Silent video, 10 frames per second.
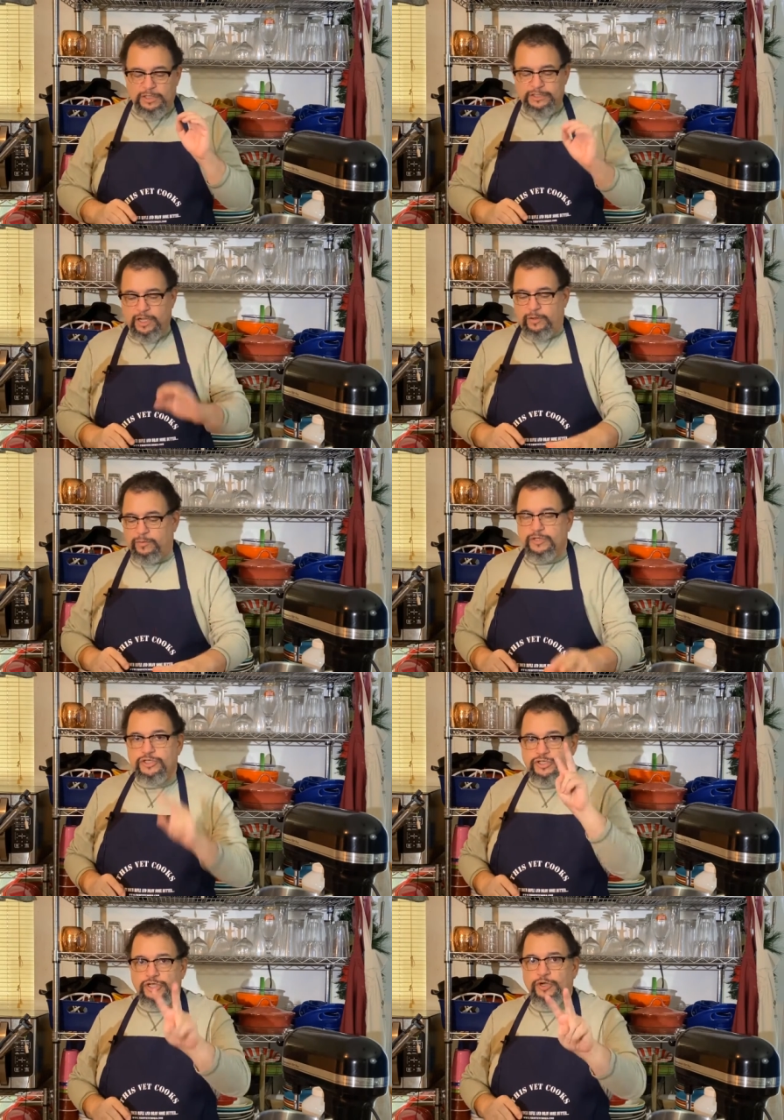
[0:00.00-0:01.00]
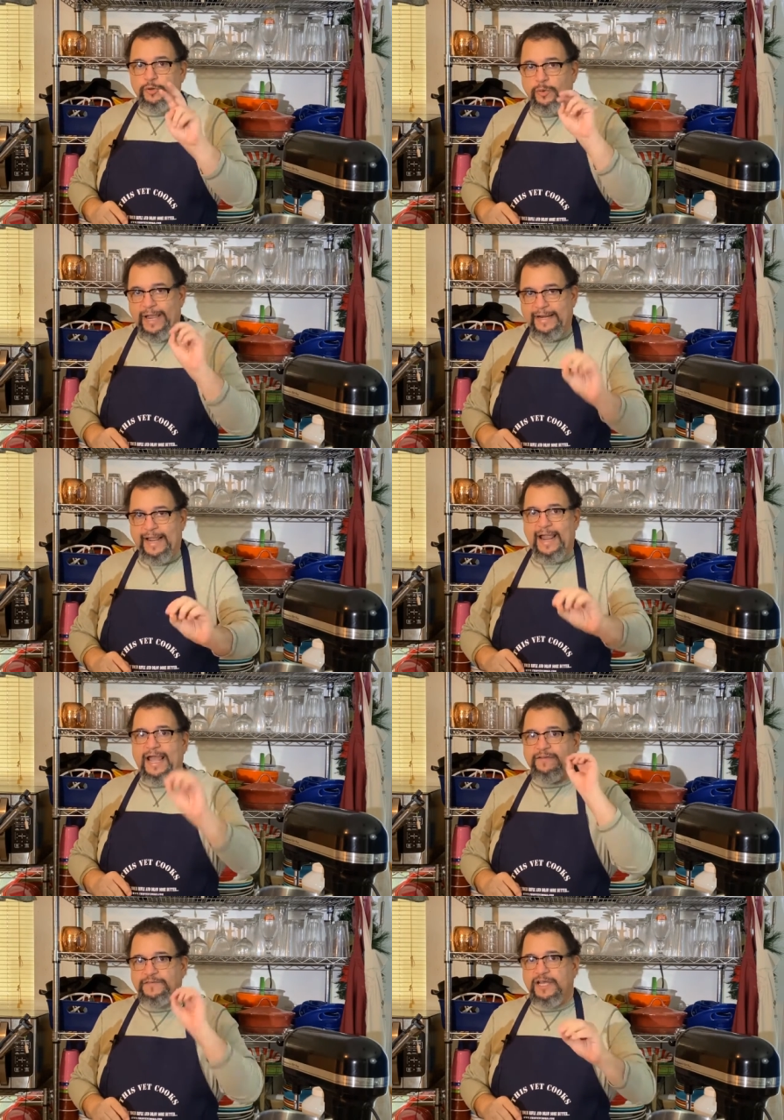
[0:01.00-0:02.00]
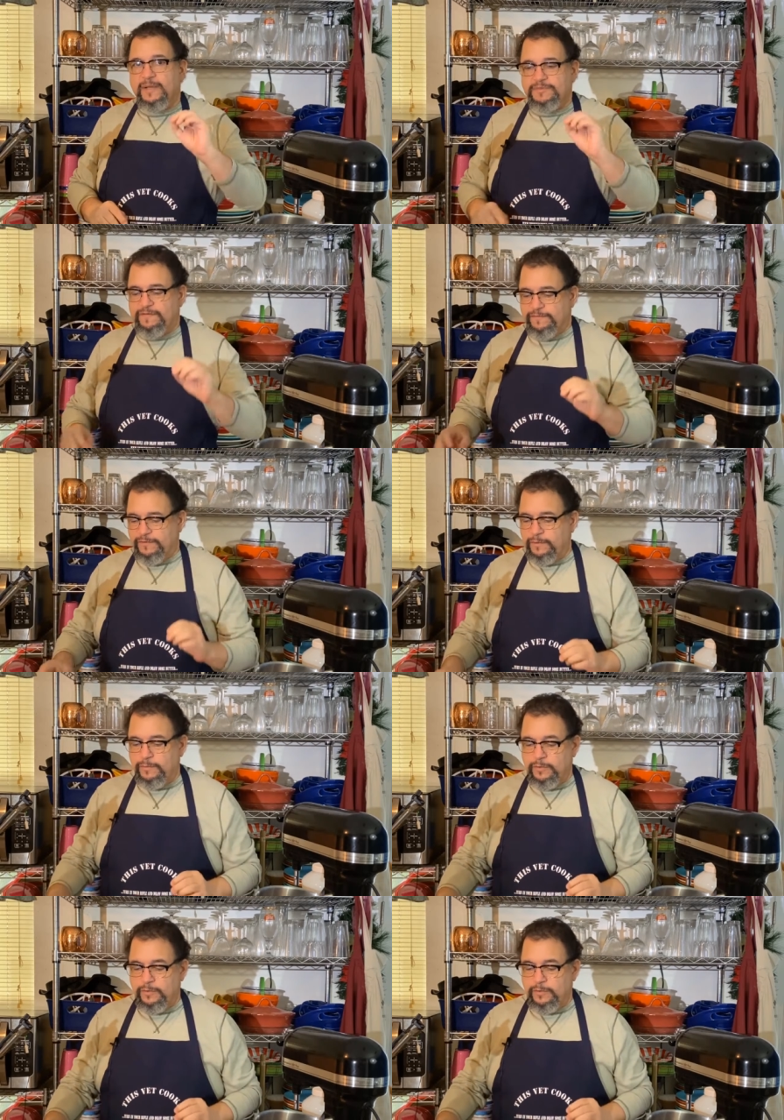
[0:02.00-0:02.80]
So 2.5 cups of